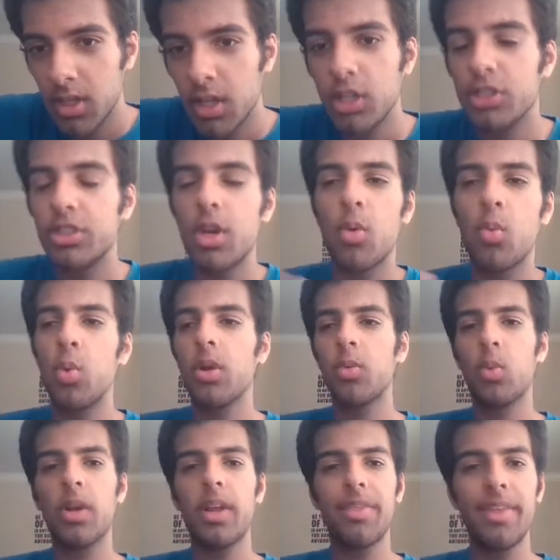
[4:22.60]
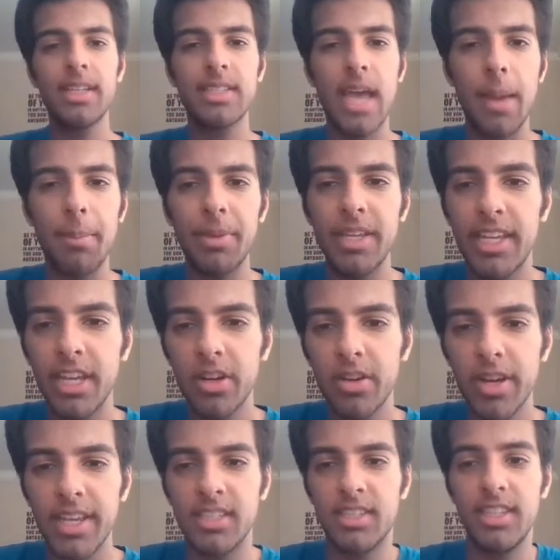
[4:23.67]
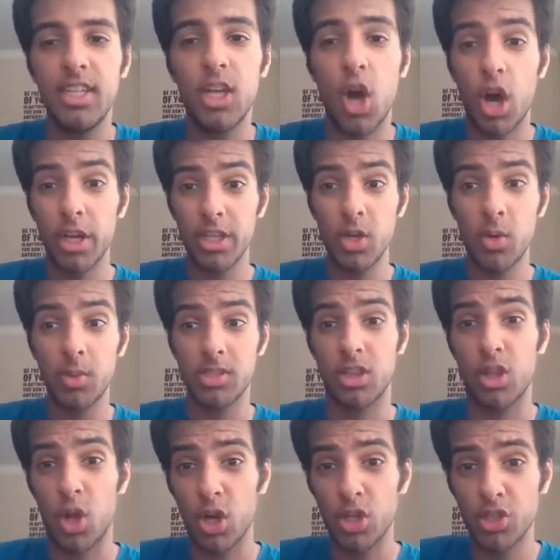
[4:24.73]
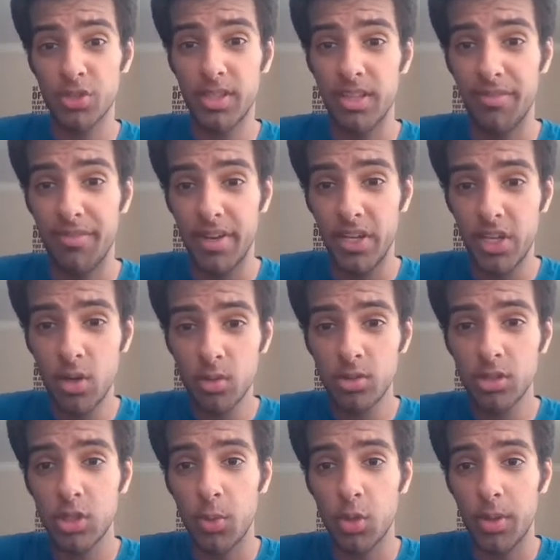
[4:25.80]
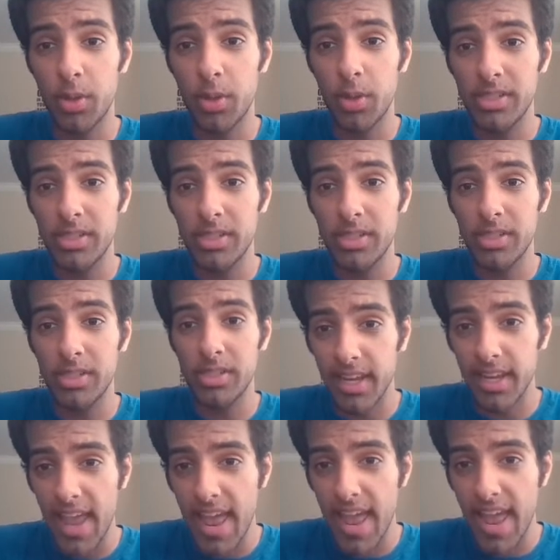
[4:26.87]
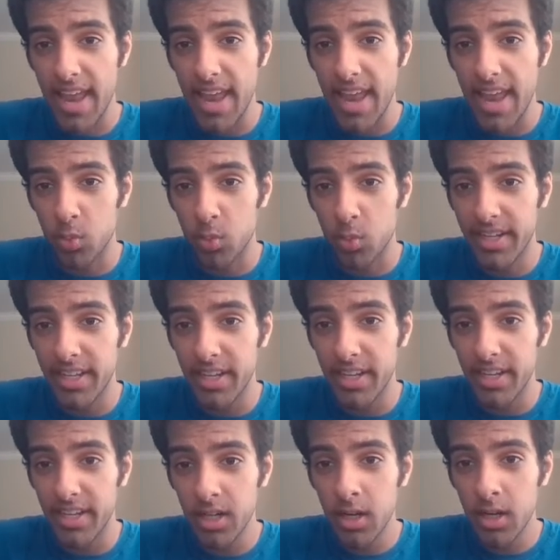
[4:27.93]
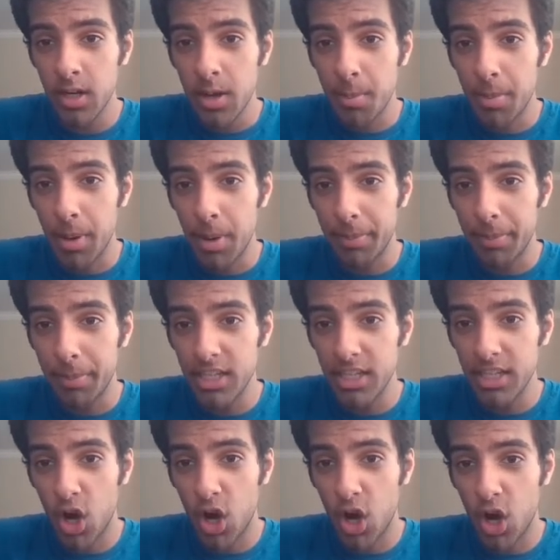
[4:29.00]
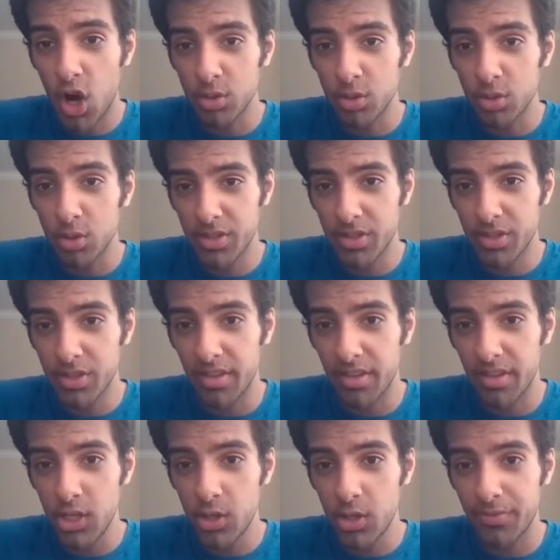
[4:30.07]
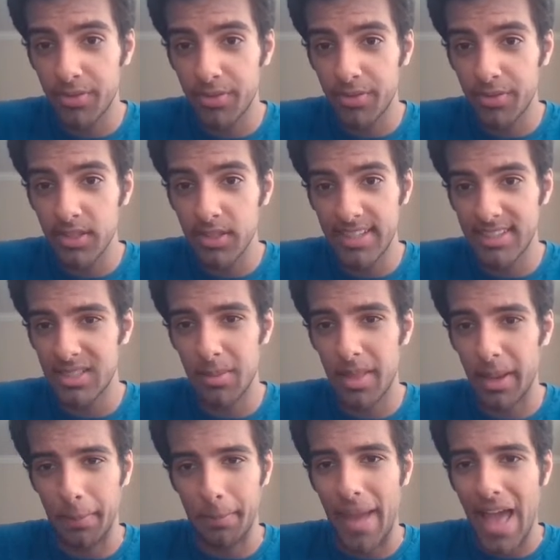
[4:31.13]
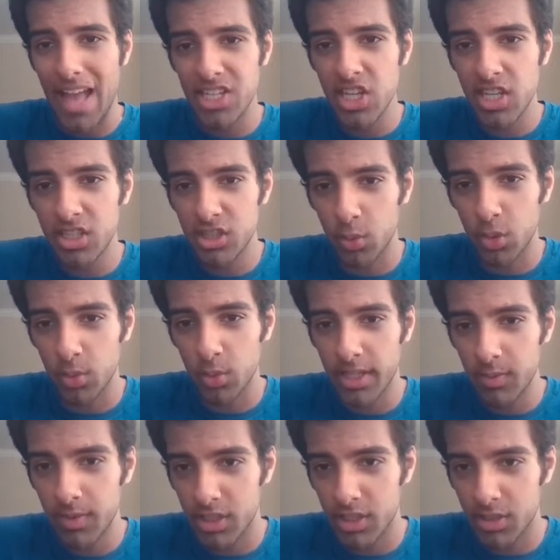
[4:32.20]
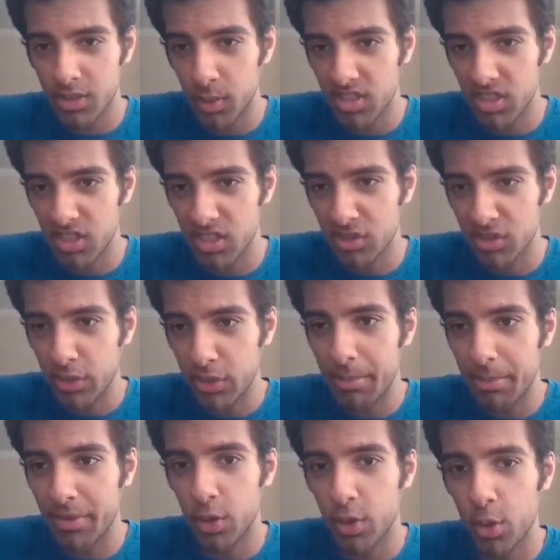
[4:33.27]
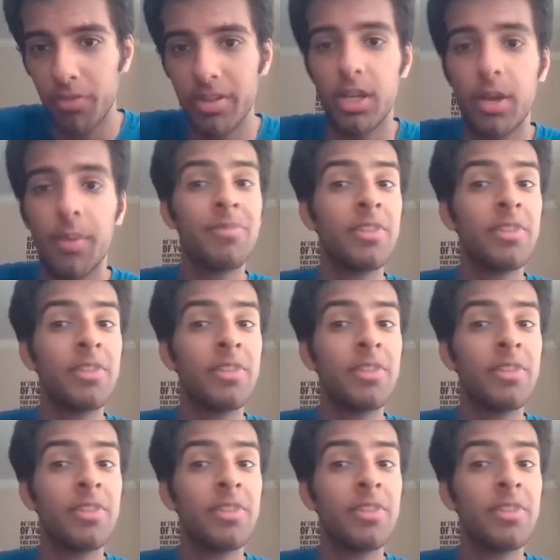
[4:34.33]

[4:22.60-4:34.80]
So what what I think is happening here is the audio is larger than the video, so it's supposed to like end right here. But because the audio is larger than the video, it feels like it needs to like match it. So it literally just puts this frame in for the whole video.